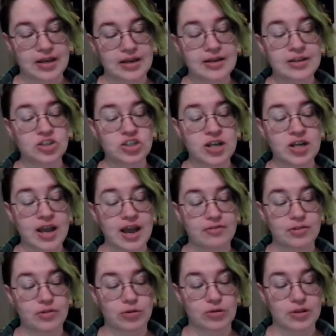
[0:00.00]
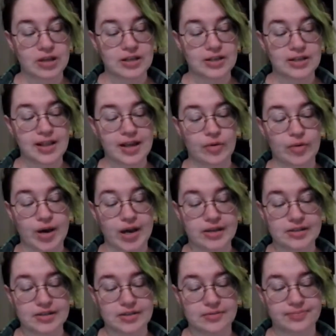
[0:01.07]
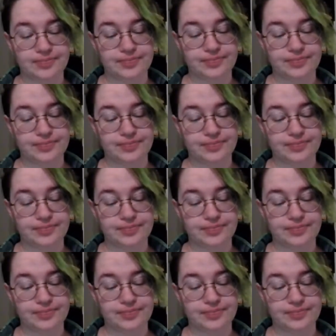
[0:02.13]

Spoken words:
And each day afterward they did likewise.